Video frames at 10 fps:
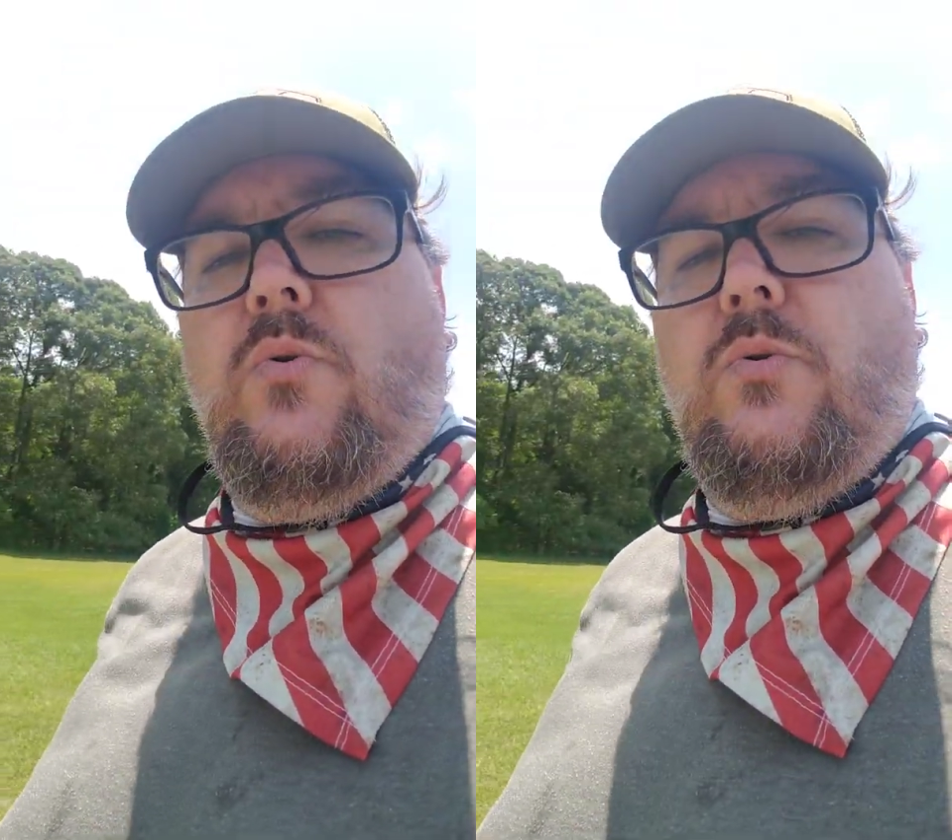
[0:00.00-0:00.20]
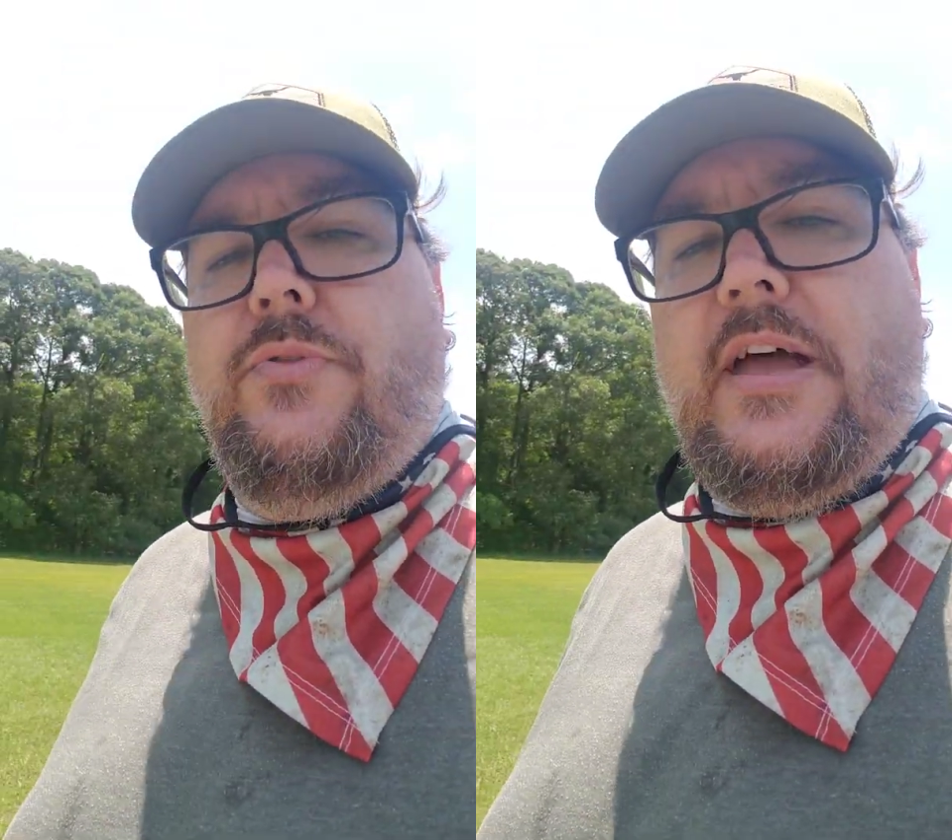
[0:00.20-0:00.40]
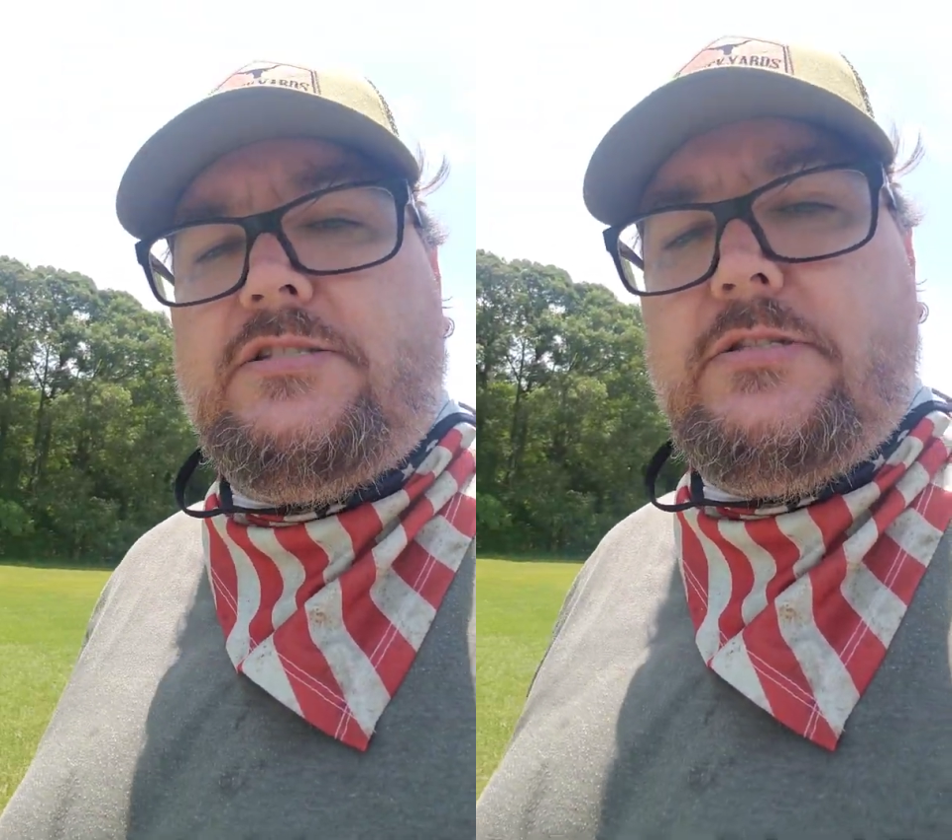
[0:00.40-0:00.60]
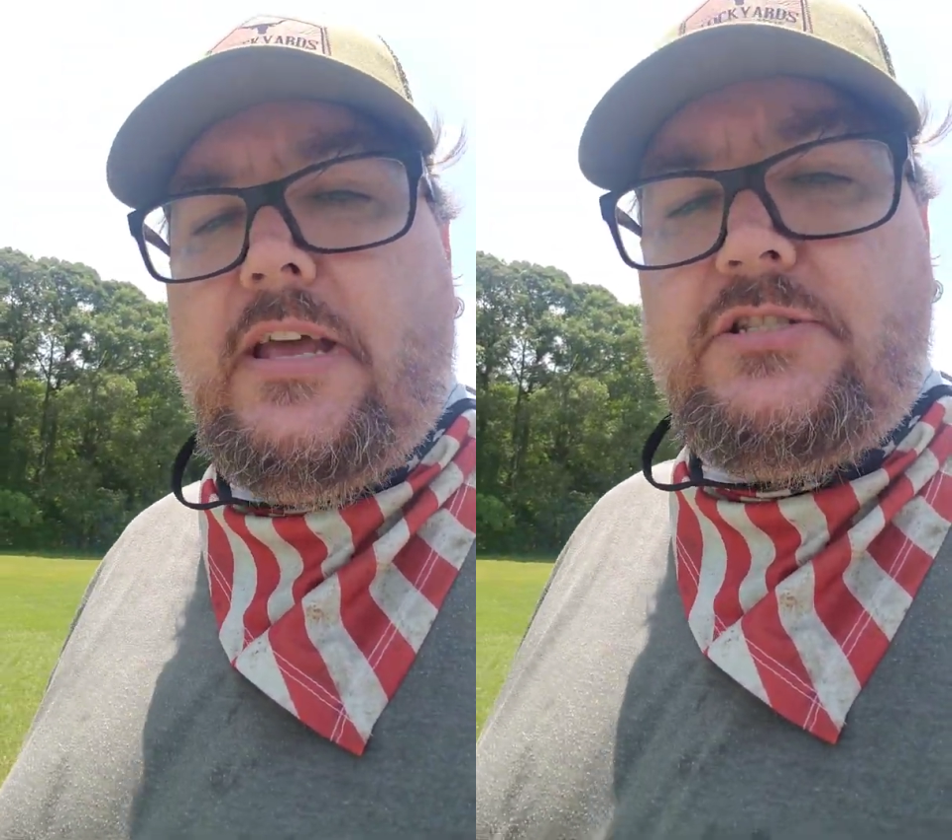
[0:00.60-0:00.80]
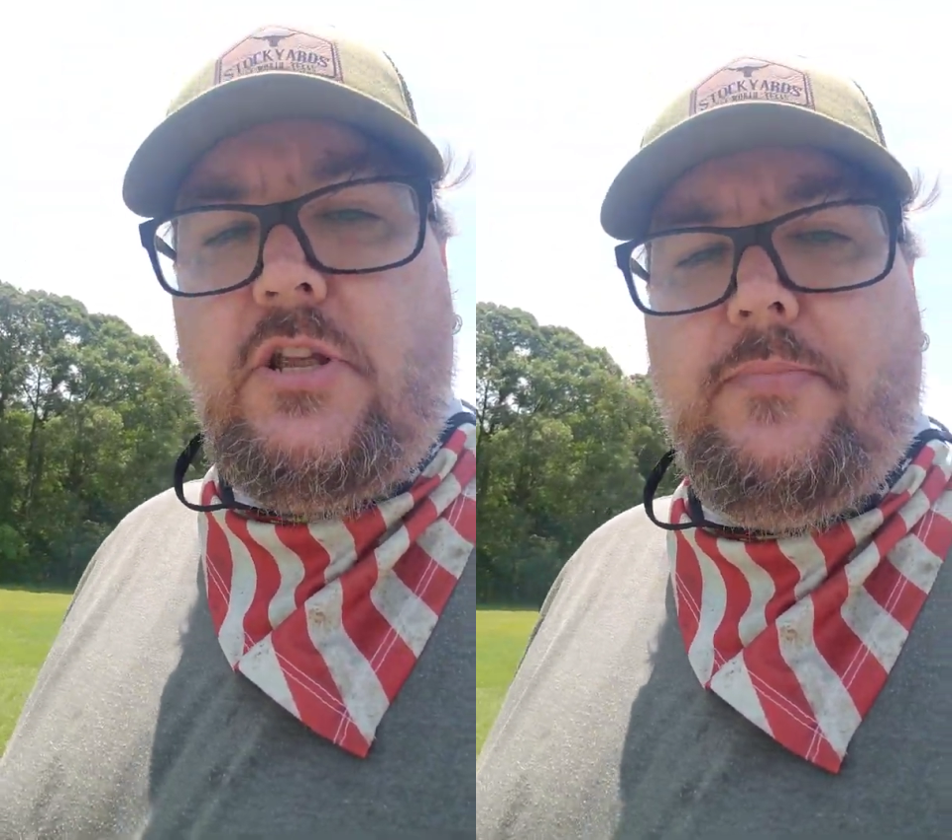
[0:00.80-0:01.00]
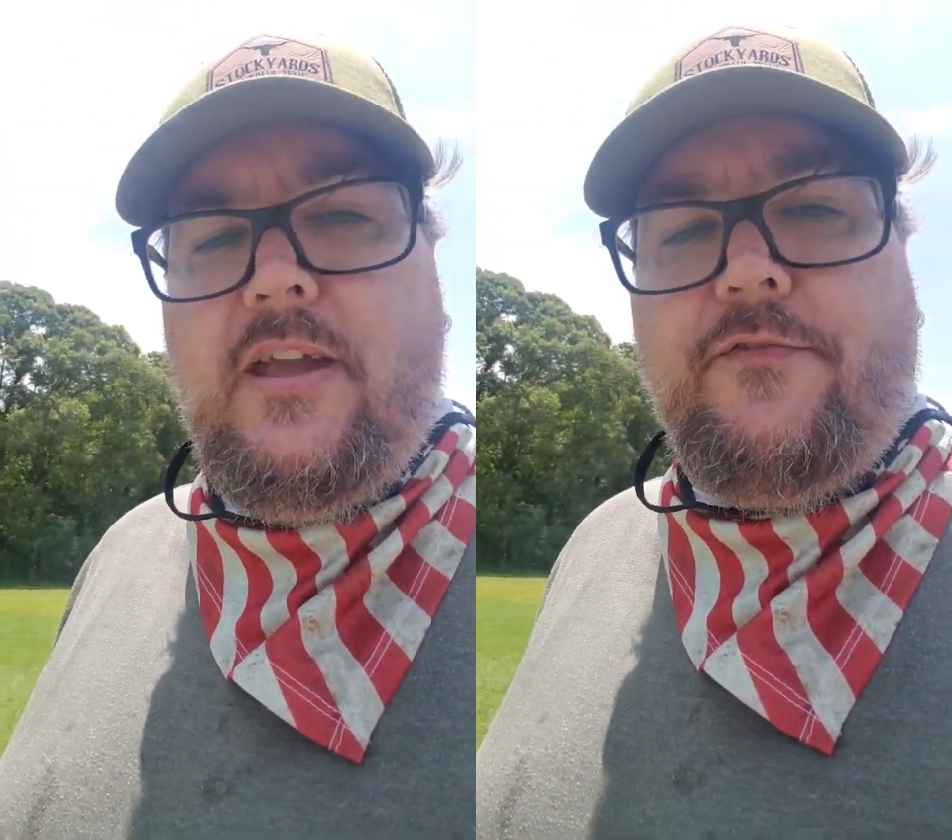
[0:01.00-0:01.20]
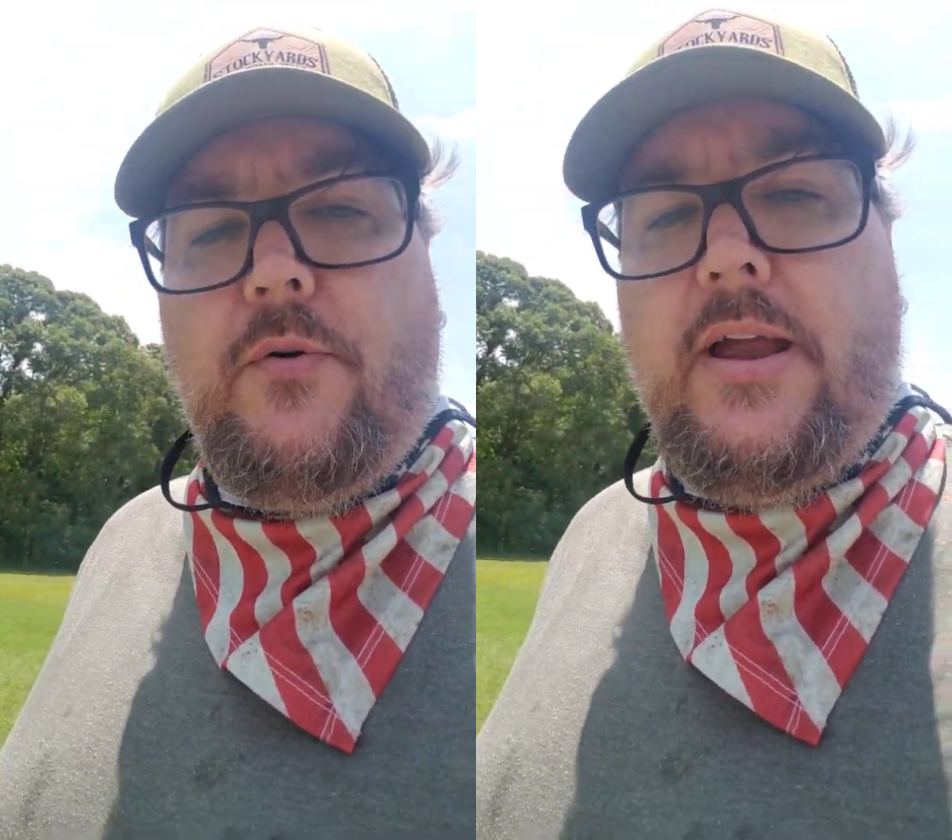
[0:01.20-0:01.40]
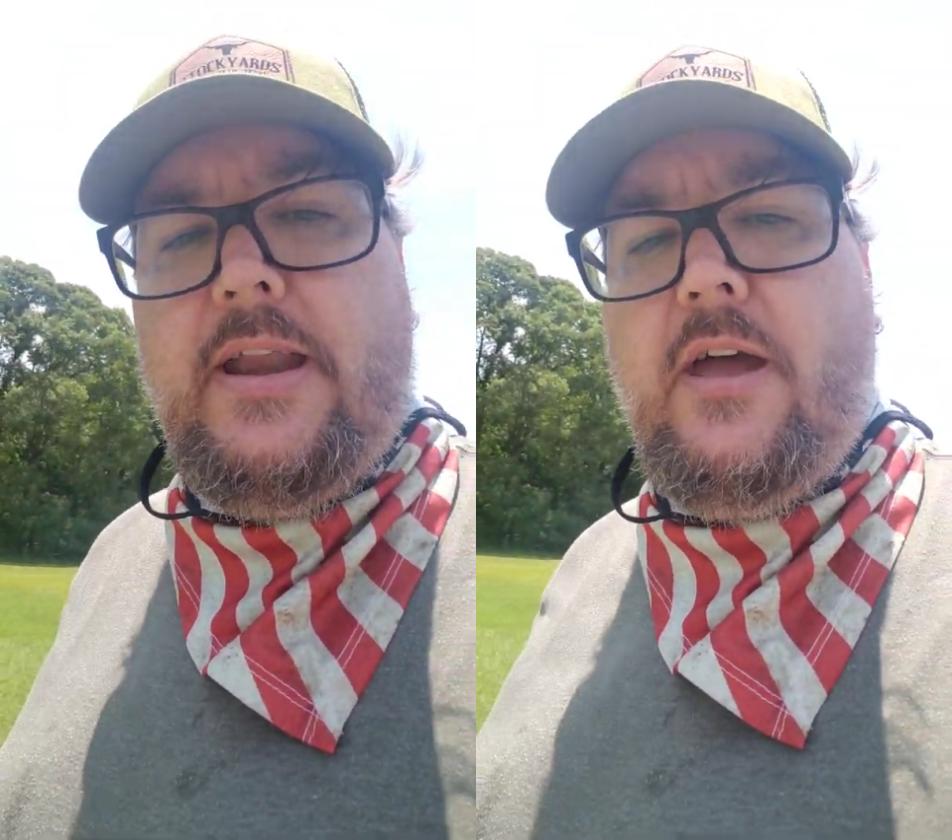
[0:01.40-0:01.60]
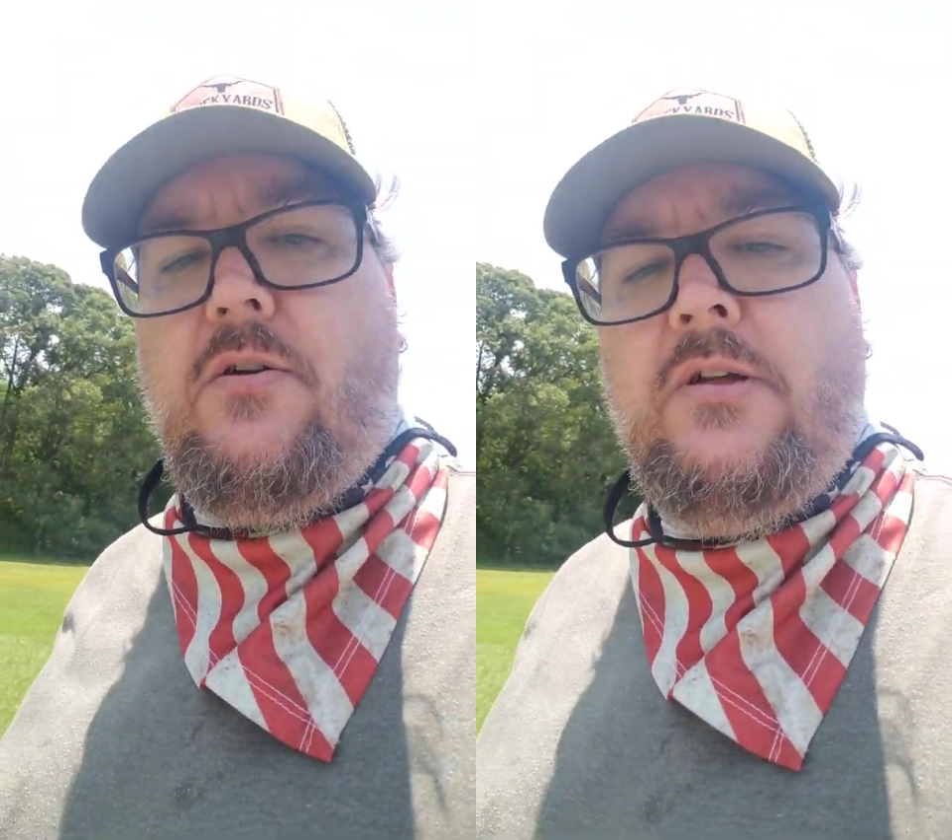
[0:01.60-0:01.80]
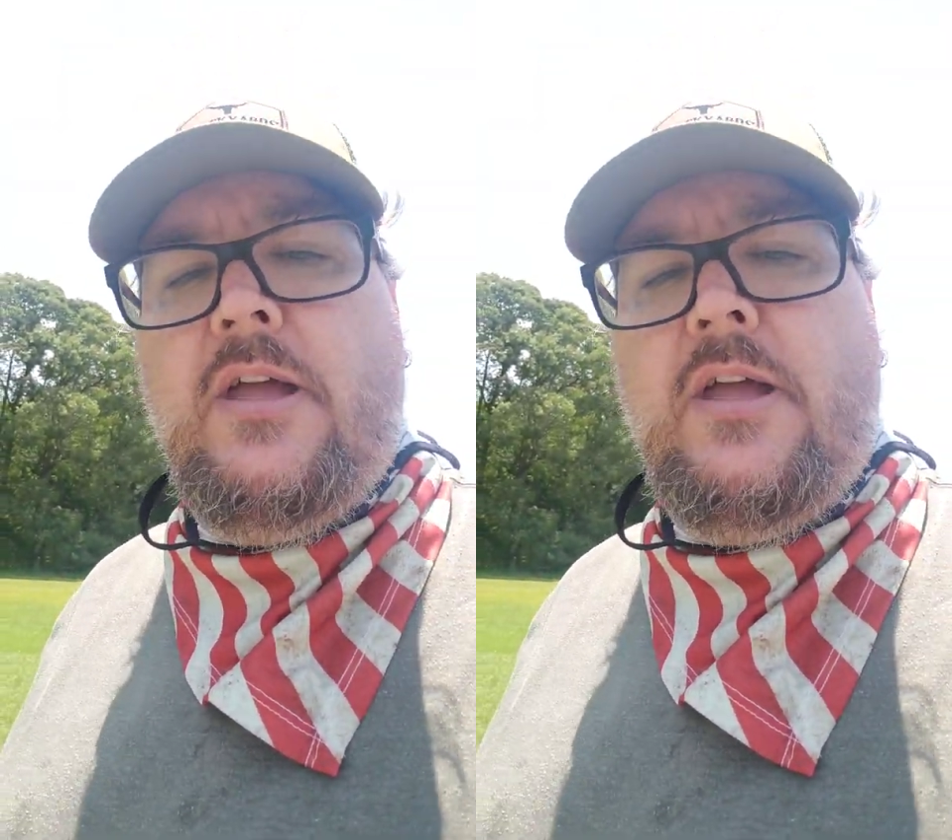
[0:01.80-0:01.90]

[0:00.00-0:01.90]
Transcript: that's going to be it for right now.